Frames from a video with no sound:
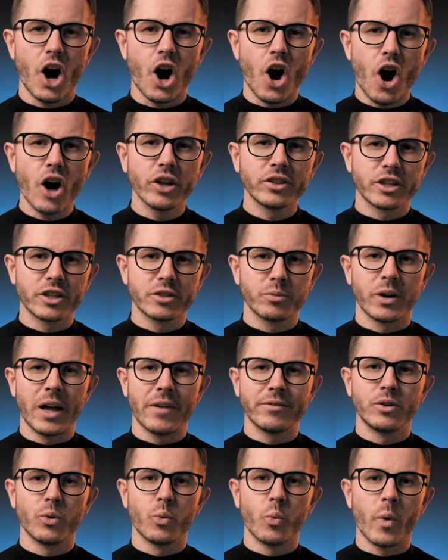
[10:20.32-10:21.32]
others will
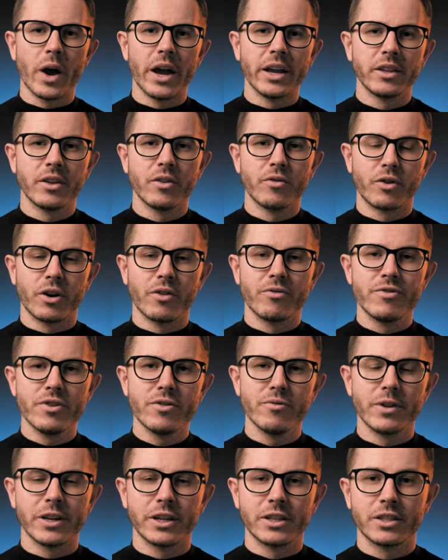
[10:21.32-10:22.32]
have to wait for a few
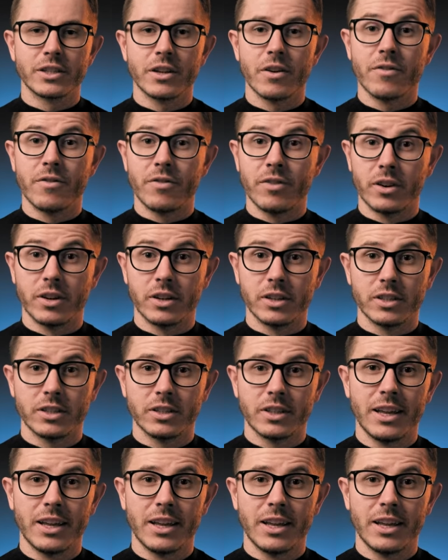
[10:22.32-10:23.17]
weeks first.